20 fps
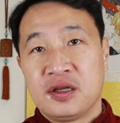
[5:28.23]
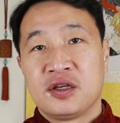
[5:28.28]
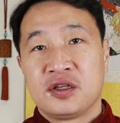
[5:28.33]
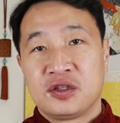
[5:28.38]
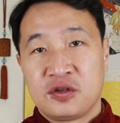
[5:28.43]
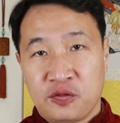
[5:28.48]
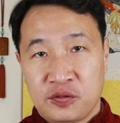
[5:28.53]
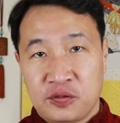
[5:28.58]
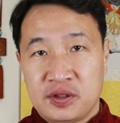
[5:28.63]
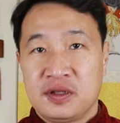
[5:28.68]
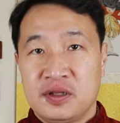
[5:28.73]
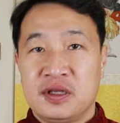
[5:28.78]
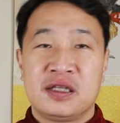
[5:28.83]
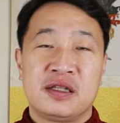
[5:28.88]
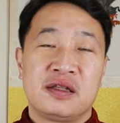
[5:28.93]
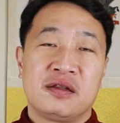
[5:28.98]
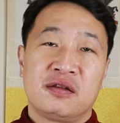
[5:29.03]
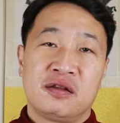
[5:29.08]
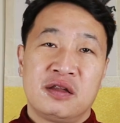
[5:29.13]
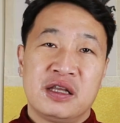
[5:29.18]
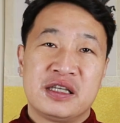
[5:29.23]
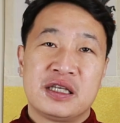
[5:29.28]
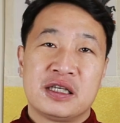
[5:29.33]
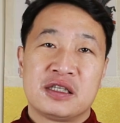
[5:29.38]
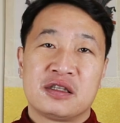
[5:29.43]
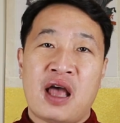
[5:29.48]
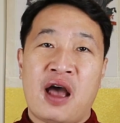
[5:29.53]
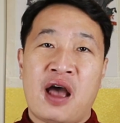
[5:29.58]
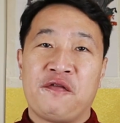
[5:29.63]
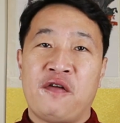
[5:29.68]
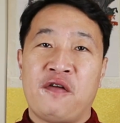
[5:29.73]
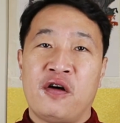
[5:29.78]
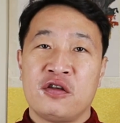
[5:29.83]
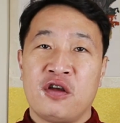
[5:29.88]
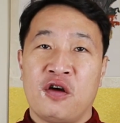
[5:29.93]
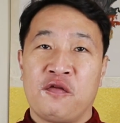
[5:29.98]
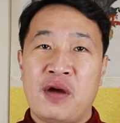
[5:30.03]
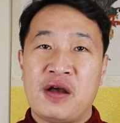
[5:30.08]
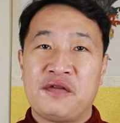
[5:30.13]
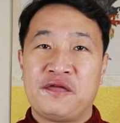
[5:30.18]
So this is for
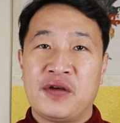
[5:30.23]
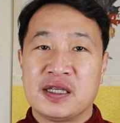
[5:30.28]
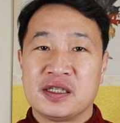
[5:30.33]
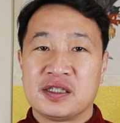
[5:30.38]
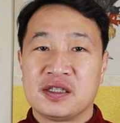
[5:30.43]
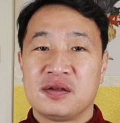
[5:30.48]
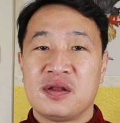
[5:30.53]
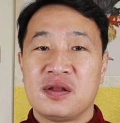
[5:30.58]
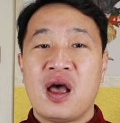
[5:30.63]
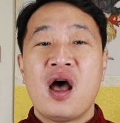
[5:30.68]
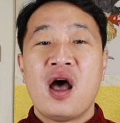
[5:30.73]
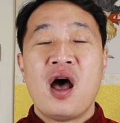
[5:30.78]
your reference.